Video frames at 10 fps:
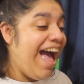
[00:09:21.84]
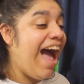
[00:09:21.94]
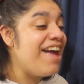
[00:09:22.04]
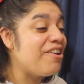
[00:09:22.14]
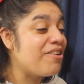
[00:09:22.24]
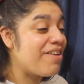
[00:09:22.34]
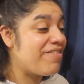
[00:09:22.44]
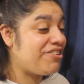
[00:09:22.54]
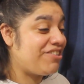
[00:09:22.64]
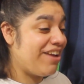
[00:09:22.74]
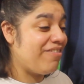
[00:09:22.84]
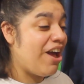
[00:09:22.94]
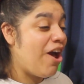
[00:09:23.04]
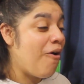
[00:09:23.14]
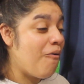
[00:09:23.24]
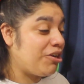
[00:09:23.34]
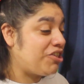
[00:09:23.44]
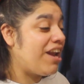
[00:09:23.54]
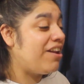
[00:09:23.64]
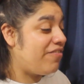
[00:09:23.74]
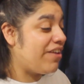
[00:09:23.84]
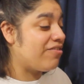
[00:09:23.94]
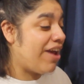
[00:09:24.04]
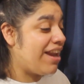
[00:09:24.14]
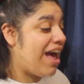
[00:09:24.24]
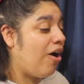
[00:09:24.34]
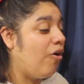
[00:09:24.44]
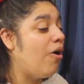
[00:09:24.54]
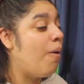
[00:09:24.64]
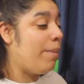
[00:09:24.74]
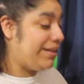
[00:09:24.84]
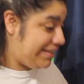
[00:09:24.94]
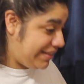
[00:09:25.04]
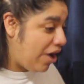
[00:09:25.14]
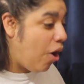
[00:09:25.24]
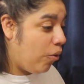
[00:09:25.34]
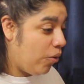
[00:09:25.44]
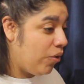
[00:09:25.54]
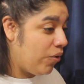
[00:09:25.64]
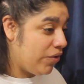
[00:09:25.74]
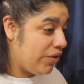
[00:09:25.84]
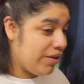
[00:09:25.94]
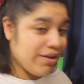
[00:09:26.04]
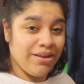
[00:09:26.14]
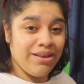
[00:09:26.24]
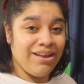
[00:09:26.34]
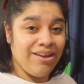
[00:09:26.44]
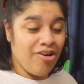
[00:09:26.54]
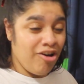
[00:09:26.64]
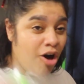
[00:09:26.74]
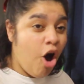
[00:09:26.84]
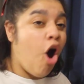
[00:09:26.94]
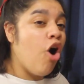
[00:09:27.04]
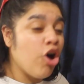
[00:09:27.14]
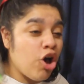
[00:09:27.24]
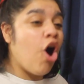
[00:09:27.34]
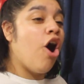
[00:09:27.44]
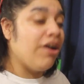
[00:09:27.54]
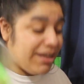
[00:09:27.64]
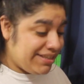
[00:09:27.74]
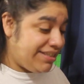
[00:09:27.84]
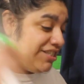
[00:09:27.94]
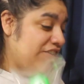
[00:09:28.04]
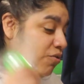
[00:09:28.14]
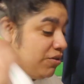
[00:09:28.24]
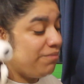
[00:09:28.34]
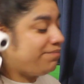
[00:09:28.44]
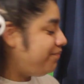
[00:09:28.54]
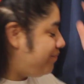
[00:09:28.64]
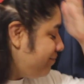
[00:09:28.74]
I don't give a shit what China thinks right now, but still, Hong Kong is still the...